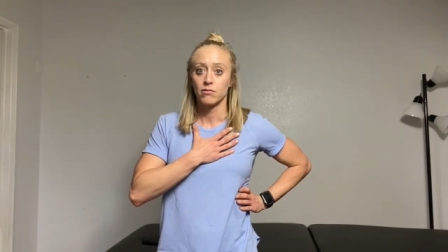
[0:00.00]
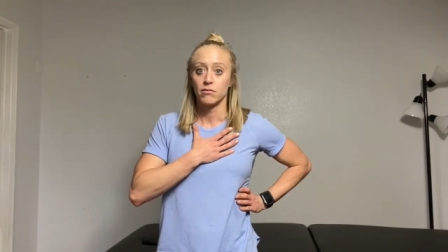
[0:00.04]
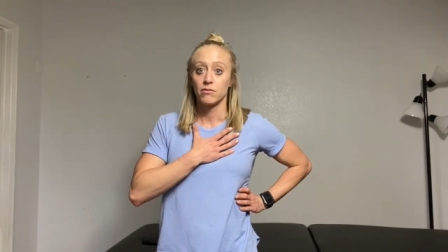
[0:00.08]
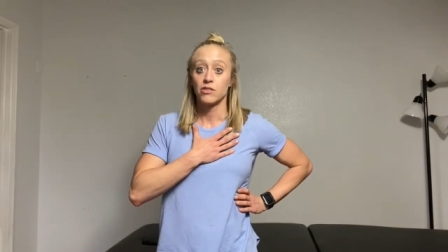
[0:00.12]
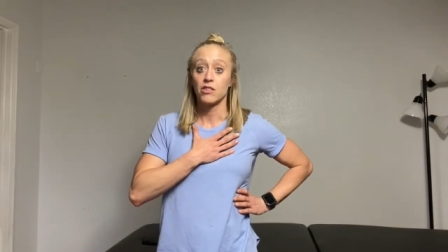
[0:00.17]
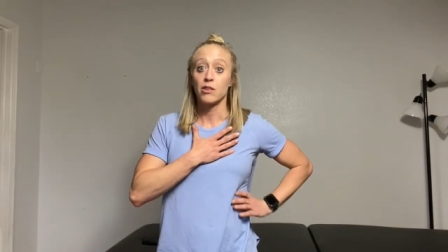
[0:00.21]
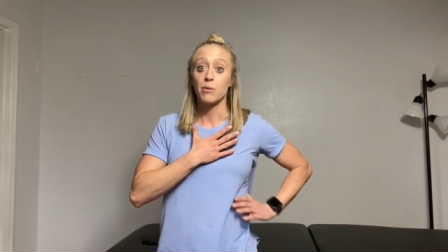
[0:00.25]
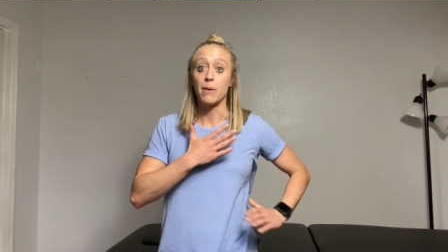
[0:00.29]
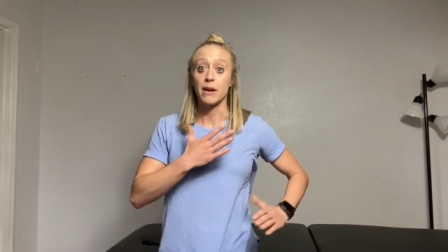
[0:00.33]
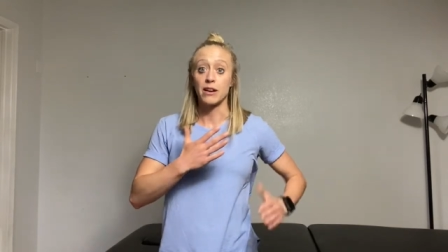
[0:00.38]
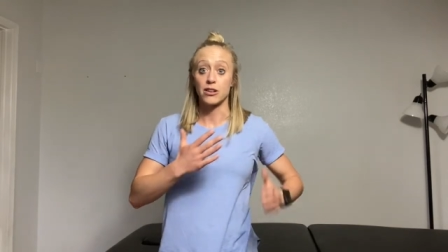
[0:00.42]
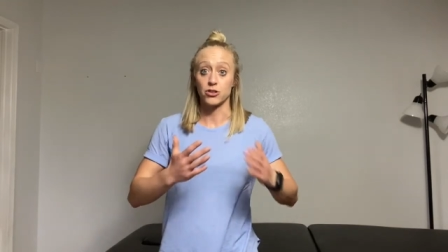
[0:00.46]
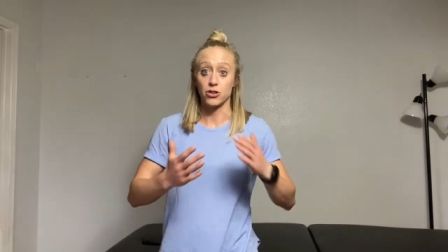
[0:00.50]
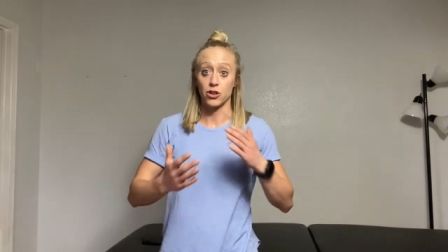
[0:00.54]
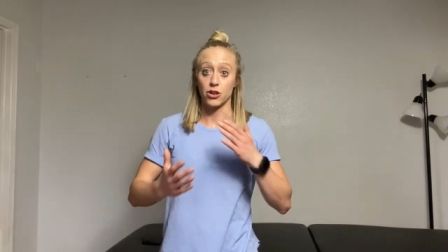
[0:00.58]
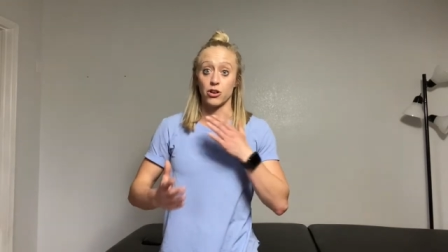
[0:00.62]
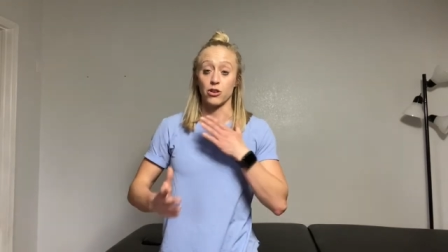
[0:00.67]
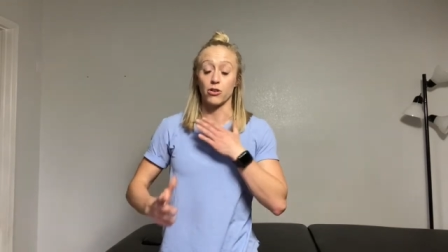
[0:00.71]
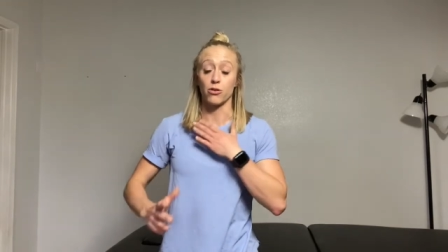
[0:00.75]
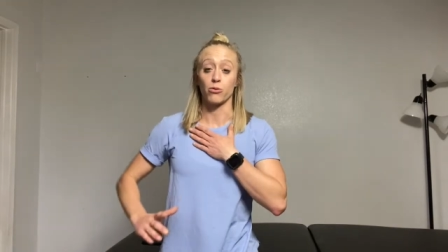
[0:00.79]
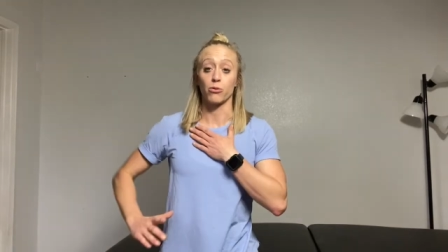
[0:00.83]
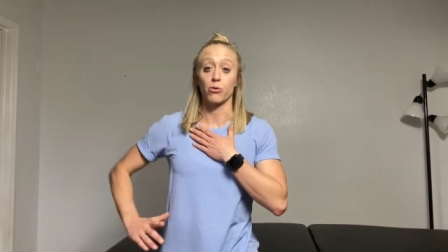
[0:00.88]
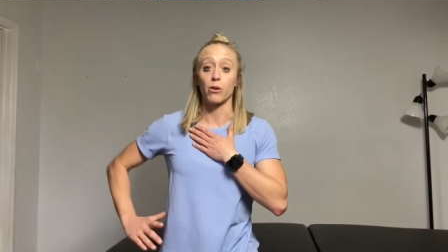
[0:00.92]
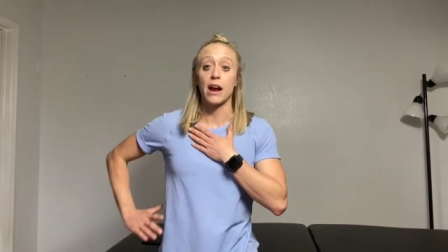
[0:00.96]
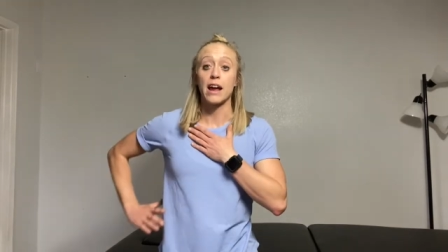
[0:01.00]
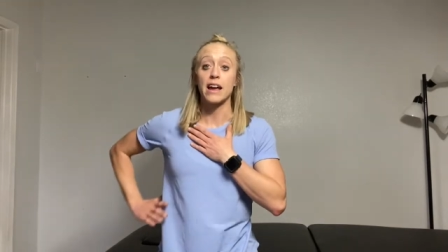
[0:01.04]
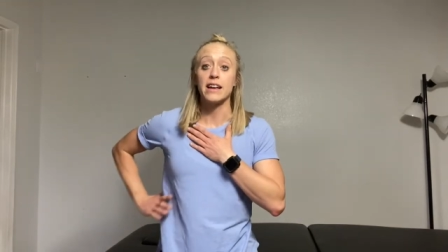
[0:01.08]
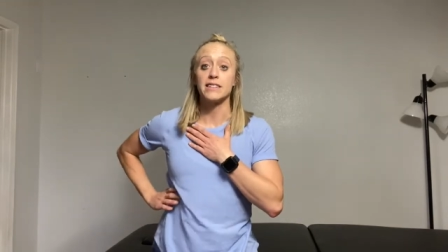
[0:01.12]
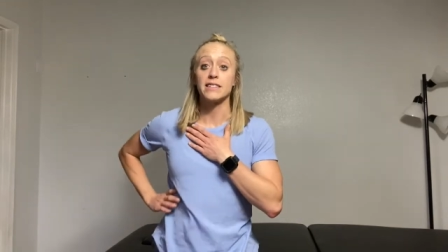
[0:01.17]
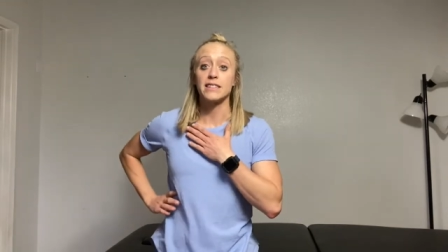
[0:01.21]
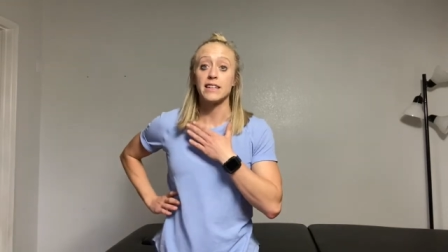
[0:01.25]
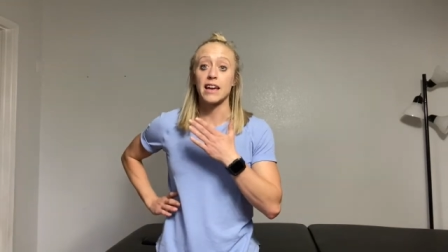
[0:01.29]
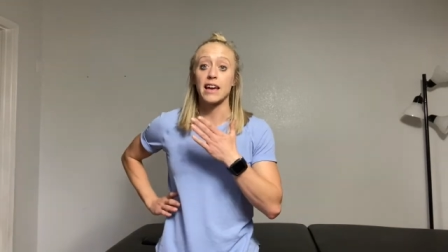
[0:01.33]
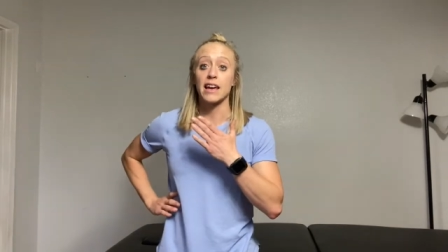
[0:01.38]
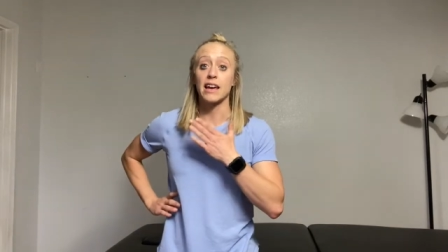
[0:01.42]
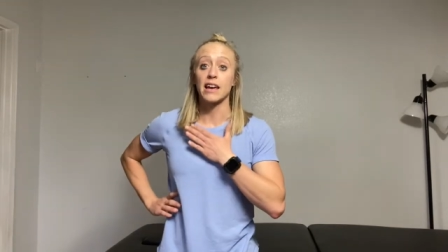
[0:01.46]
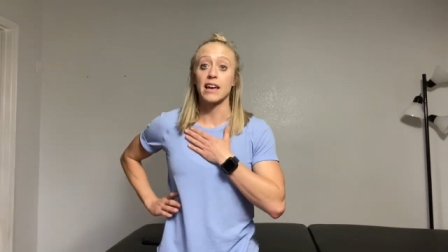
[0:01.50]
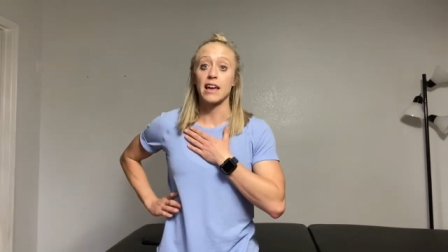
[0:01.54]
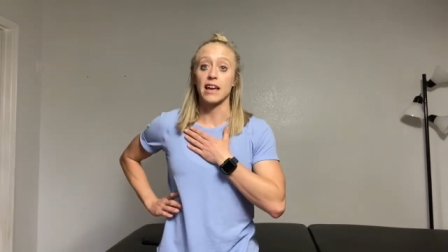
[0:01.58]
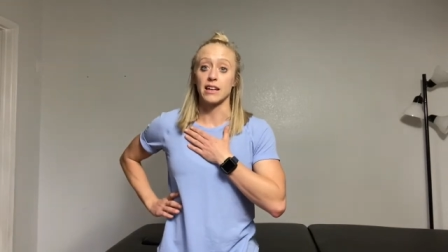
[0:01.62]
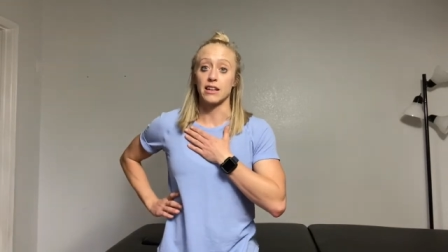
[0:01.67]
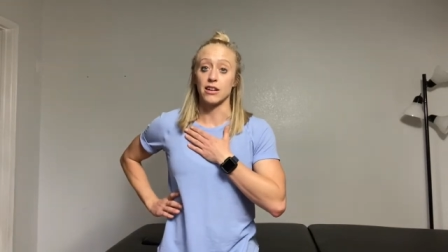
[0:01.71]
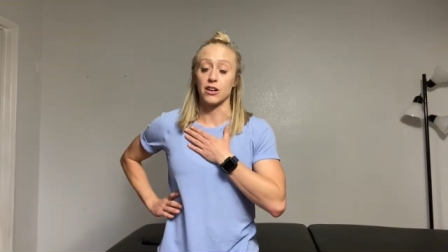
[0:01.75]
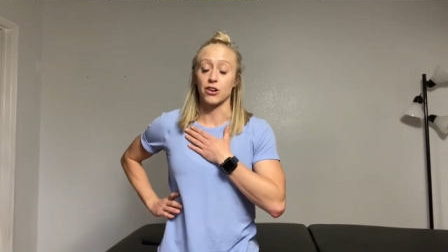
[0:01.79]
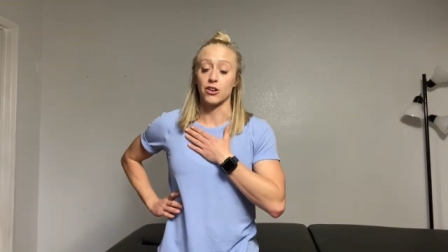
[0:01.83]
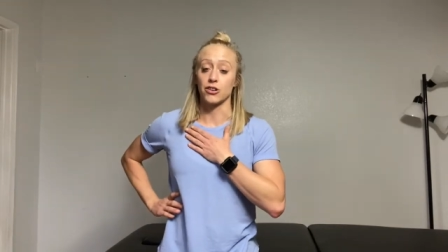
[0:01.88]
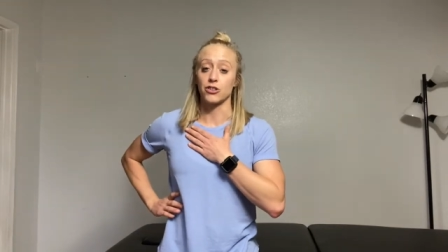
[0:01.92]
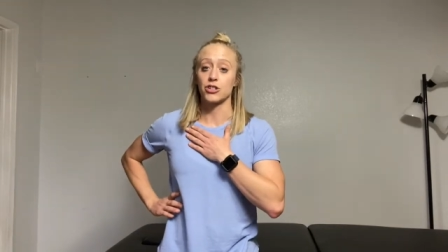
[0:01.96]
to make sure you're raising in
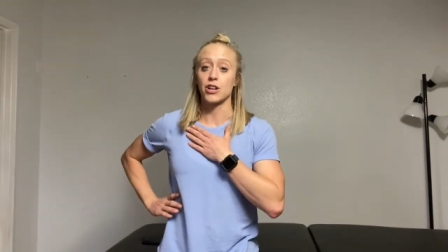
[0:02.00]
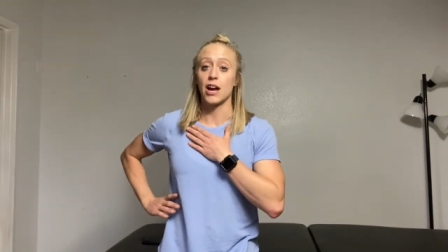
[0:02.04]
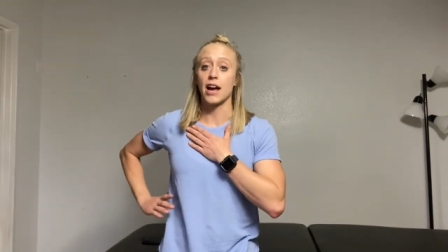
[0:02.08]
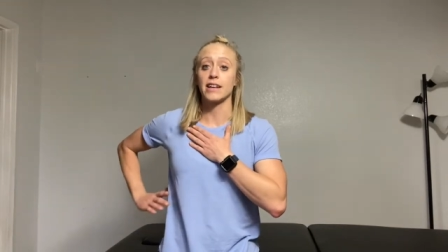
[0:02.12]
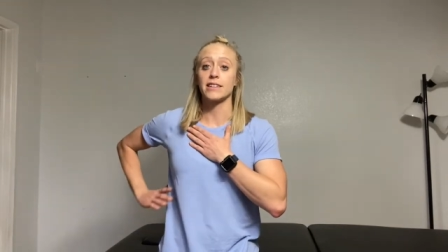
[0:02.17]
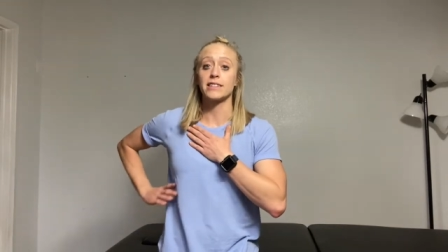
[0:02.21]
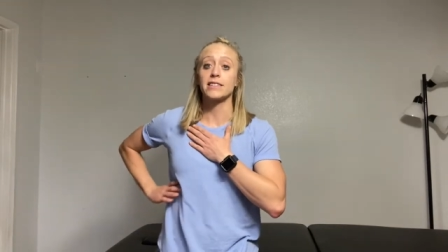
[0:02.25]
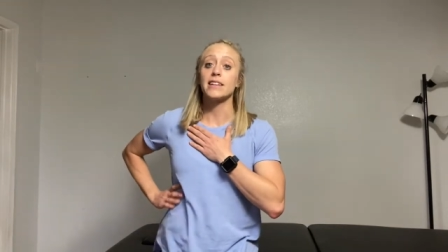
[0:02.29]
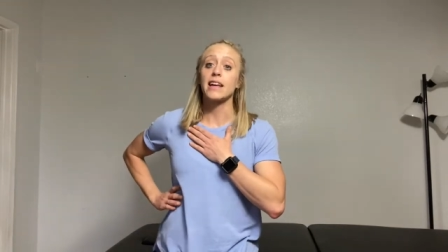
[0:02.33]
your chest